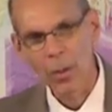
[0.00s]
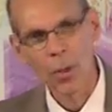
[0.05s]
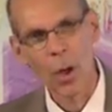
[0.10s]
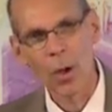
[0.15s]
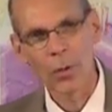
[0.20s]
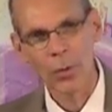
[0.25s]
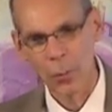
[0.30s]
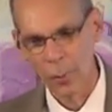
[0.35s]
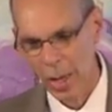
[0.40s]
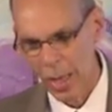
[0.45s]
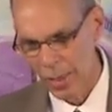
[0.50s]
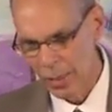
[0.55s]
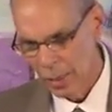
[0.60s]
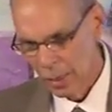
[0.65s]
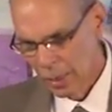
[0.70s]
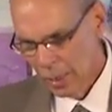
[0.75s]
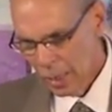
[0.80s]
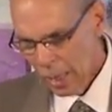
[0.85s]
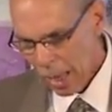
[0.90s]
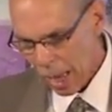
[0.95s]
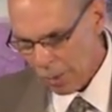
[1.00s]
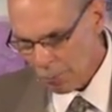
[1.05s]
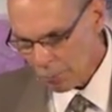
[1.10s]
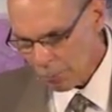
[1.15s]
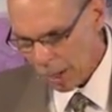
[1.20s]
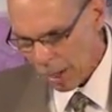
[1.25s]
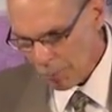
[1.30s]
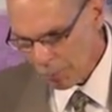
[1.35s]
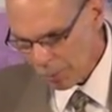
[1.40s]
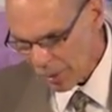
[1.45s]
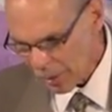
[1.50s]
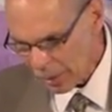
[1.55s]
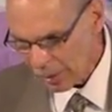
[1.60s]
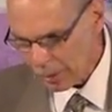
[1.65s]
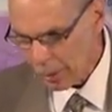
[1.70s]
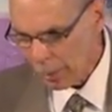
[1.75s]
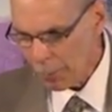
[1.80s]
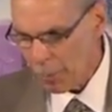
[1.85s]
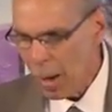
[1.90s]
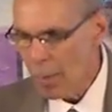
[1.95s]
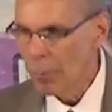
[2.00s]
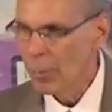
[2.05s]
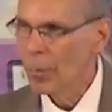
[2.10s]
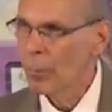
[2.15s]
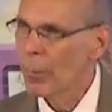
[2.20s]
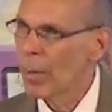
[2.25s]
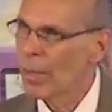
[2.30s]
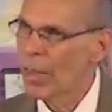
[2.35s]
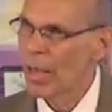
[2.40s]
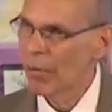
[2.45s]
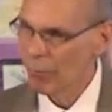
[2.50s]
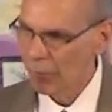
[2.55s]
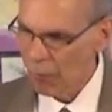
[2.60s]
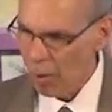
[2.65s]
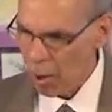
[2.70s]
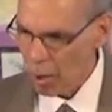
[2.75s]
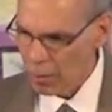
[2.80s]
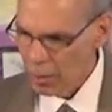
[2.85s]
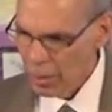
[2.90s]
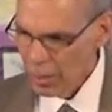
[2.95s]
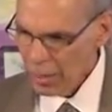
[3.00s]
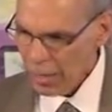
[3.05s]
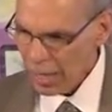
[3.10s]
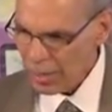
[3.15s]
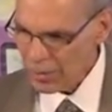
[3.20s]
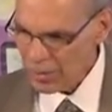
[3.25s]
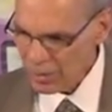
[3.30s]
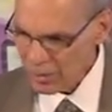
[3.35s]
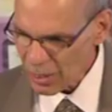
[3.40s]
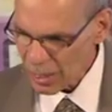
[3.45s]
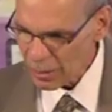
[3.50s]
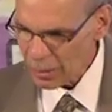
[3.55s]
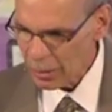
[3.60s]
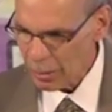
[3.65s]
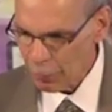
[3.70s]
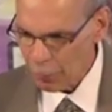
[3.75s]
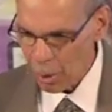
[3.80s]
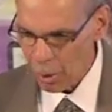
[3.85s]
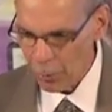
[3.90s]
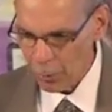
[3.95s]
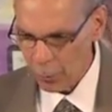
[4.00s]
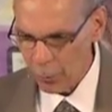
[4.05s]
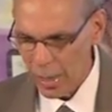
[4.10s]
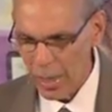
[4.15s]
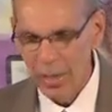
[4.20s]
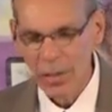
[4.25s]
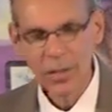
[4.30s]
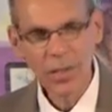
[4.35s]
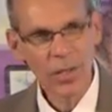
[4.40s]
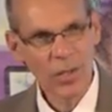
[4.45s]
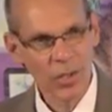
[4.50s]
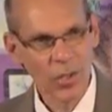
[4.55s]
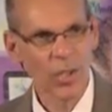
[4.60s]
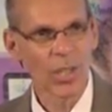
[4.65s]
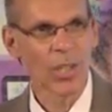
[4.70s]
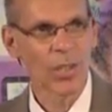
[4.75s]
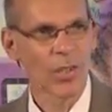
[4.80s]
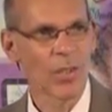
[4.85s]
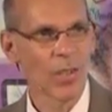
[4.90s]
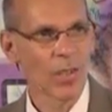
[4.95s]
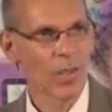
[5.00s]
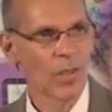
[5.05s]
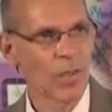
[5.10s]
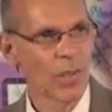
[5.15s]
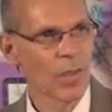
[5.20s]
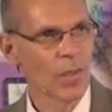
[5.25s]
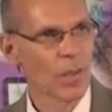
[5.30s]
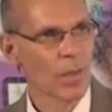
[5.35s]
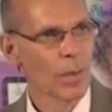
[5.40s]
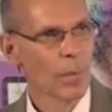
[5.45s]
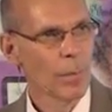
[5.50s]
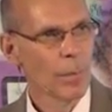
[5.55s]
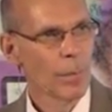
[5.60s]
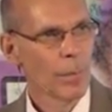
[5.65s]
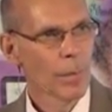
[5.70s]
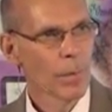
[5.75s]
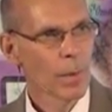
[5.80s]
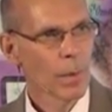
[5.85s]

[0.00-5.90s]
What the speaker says: along the way, and by picking them up when they fall and sending them on their way to Jesus. Amen.